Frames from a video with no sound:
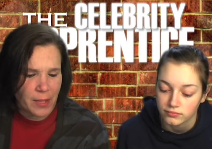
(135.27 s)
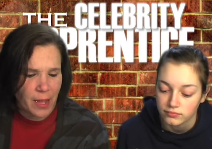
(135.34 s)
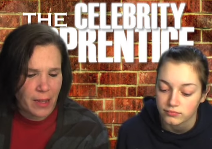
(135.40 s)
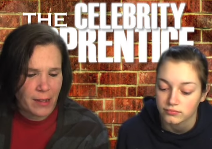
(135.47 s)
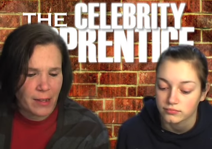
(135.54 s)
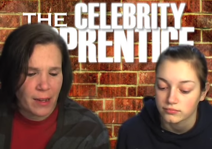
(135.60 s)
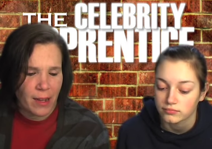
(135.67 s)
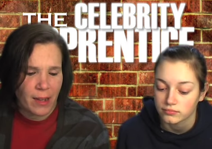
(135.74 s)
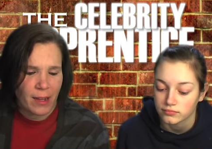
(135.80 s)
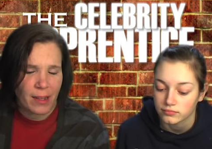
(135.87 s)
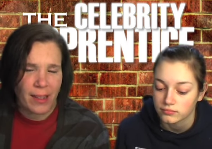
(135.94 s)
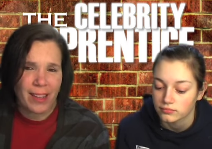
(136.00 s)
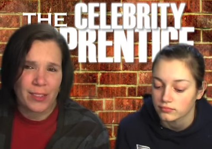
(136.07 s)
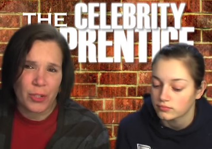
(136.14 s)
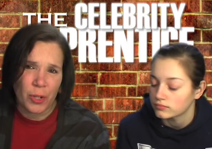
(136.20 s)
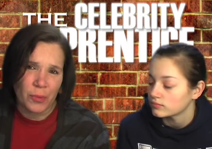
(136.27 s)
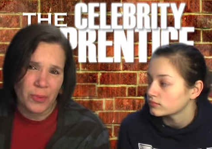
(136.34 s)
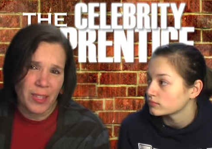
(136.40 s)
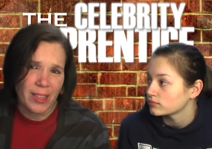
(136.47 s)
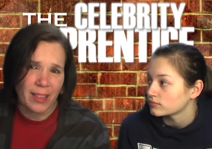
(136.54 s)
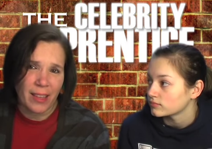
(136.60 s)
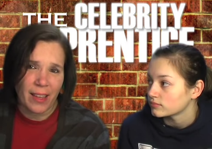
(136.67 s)
Speaker 1: and Joan
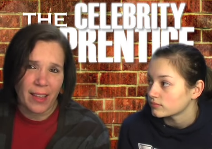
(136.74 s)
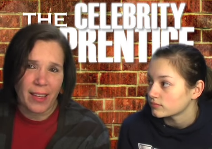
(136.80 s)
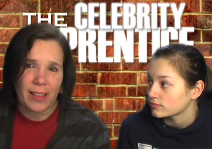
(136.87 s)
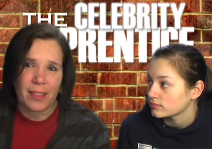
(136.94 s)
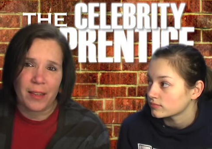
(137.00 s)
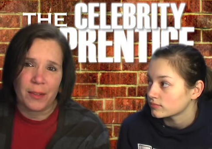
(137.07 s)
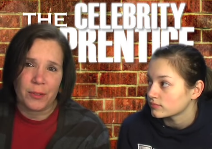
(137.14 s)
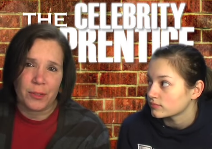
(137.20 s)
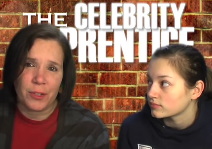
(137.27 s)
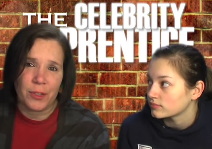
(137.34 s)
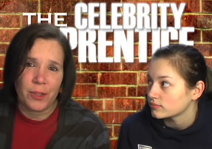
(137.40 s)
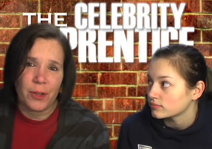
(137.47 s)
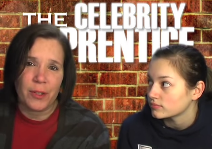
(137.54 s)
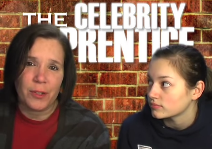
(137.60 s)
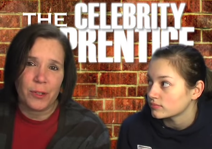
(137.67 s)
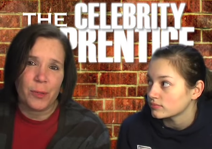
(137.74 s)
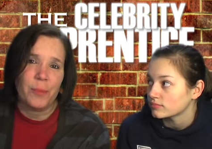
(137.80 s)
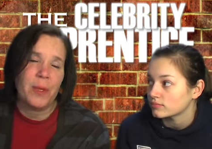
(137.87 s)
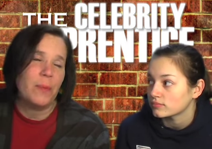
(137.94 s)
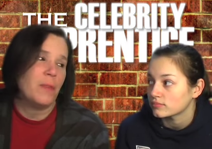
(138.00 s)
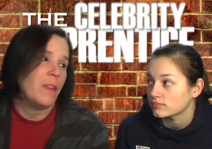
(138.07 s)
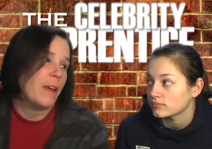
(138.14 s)
didn't like it, though. She thought it should
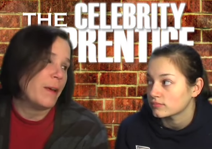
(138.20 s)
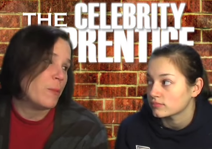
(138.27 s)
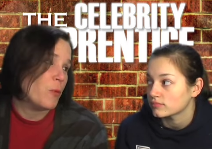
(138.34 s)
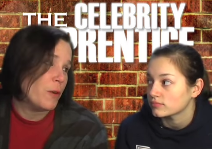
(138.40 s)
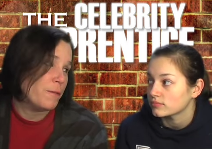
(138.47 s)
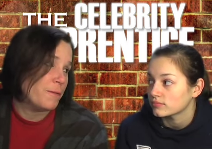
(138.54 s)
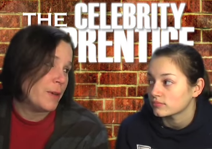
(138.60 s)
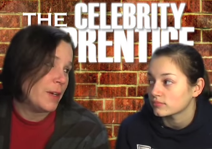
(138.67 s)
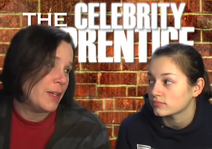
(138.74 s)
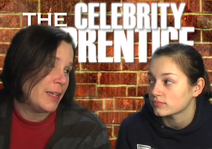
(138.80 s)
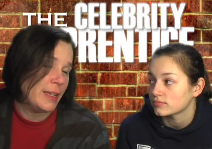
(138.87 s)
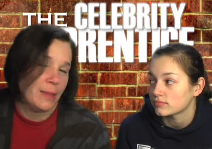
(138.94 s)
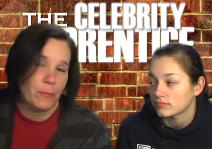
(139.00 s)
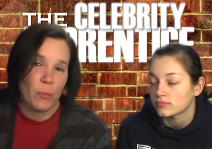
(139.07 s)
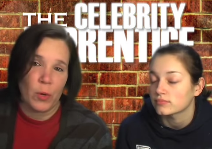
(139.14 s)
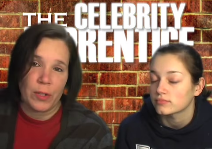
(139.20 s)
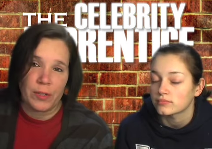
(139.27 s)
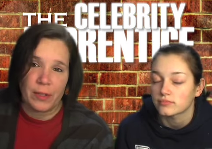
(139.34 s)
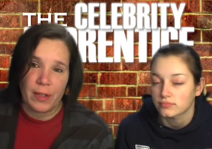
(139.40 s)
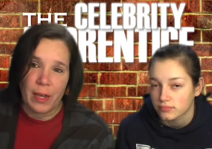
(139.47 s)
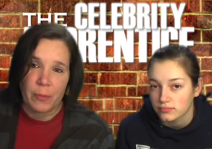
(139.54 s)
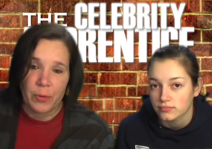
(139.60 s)
be, like, more funny and more
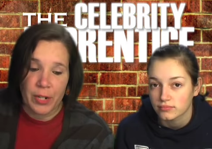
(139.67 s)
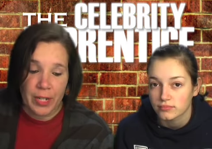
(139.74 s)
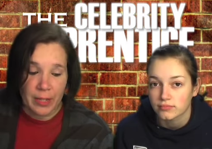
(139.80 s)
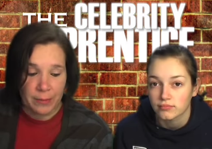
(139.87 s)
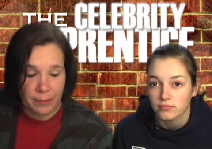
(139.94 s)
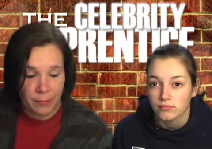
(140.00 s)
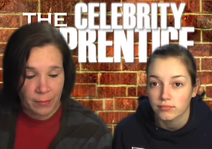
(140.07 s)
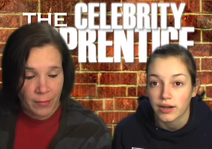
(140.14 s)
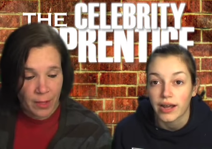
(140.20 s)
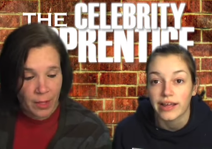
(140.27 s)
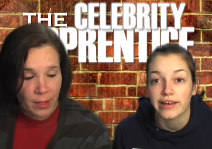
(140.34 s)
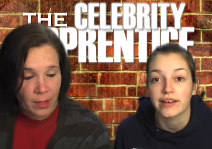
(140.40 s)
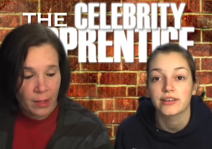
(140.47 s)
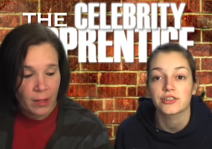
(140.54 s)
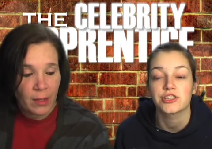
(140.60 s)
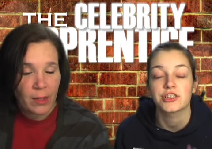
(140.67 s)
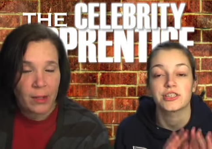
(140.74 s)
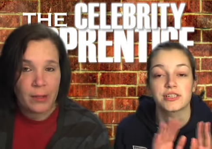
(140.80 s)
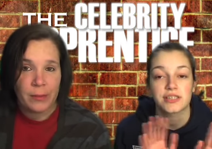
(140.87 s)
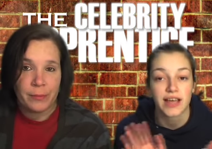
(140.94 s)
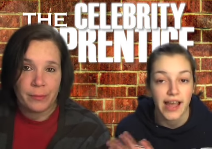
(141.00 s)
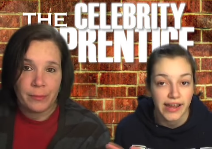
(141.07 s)
celebrity.
Speaker 2: But she
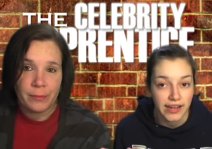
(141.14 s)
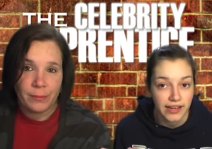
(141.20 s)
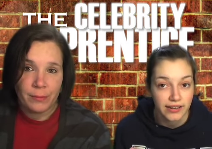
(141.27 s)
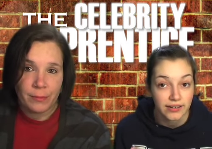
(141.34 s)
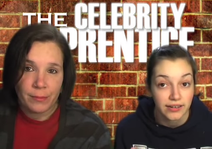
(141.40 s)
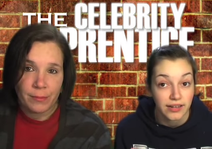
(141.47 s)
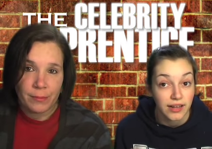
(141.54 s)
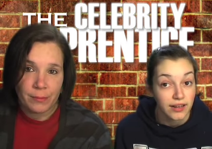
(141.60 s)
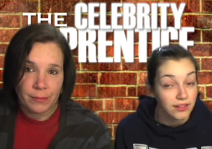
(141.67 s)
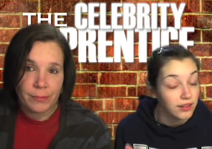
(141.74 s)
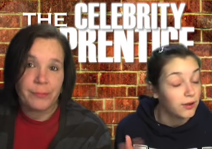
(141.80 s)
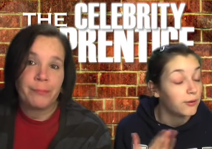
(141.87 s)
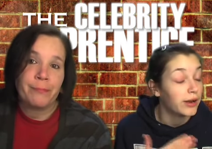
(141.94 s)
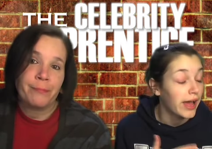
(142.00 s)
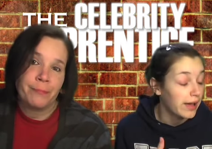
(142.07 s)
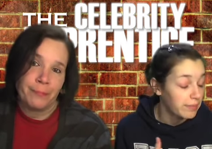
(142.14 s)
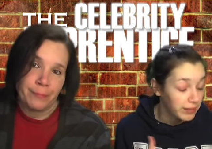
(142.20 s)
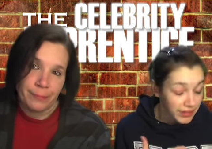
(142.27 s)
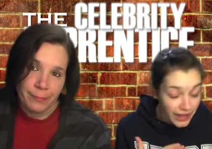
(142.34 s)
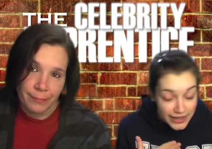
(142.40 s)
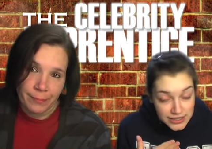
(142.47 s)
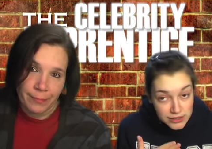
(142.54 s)
decided, look what
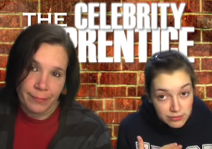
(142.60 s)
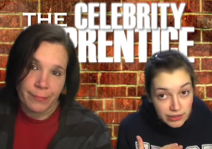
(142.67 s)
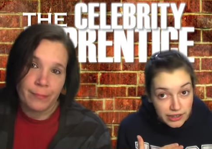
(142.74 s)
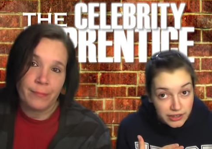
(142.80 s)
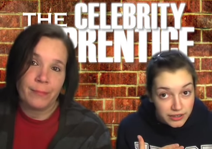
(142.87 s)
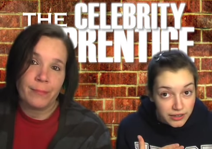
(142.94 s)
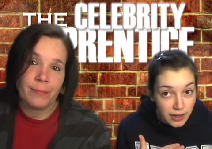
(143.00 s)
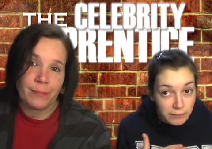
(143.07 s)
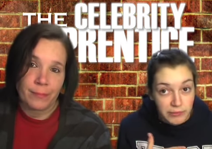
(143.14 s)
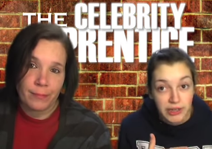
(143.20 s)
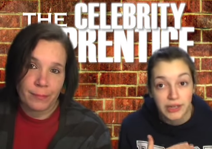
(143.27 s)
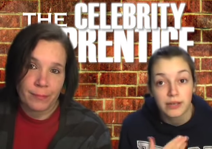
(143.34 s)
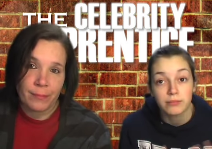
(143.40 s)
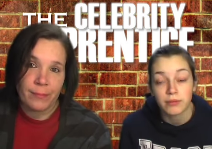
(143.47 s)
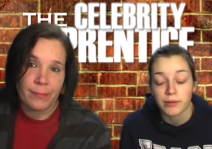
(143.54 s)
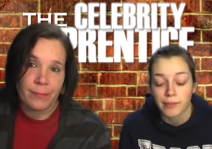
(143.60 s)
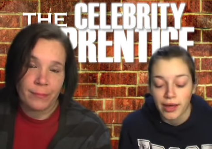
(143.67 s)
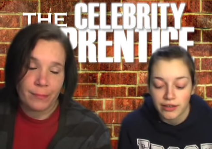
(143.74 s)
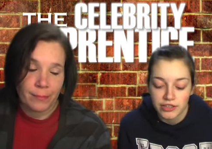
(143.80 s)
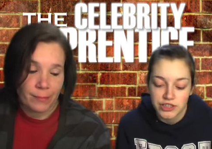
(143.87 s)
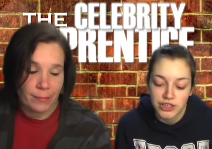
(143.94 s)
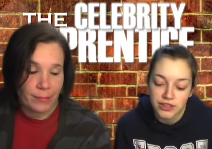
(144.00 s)
happened last week, I'm going to keep my
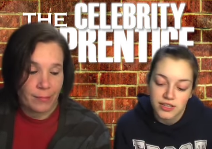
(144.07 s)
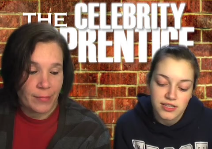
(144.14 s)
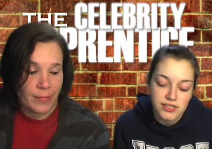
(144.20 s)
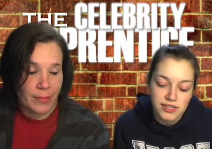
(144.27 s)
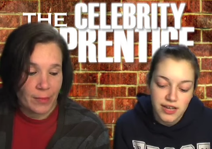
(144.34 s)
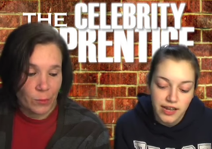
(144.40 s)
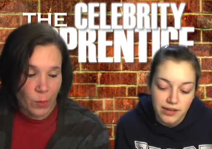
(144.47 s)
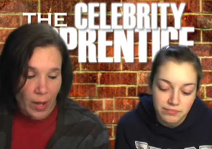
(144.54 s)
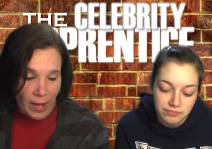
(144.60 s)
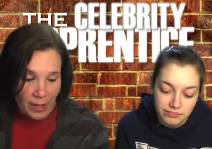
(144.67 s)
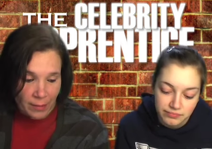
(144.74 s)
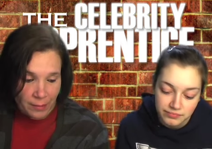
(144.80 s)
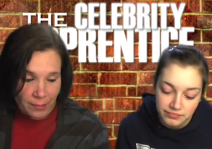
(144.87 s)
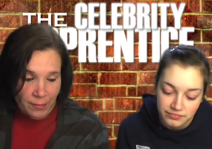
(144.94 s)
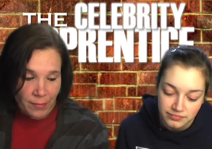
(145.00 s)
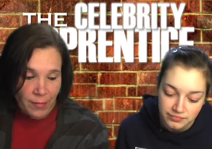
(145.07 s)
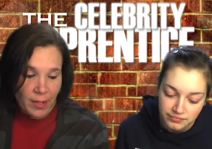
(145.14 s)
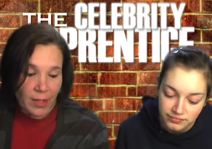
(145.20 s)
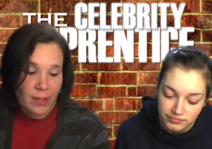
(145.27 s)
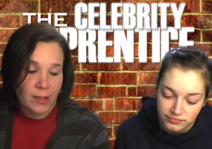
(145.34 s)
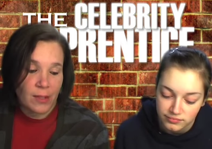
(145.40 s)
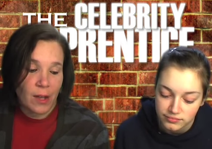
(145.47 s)
mouth shut this
Speaker 1: time. Right.
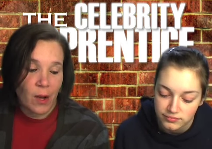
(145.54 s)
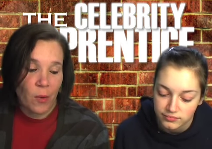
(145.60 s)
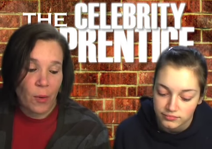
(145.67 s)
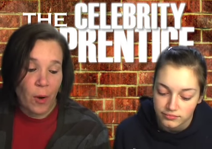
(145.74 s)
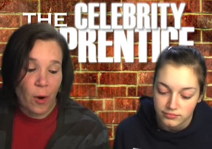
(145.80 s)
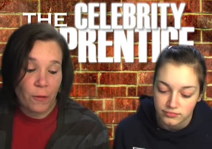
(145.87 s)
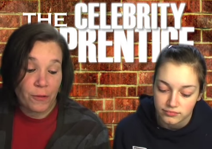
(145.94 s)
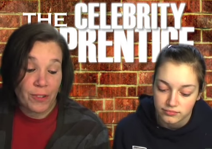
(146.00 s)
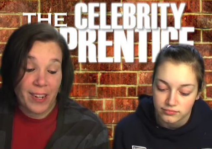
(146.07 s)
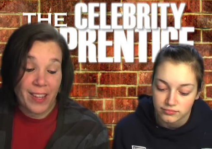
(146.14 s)
So, over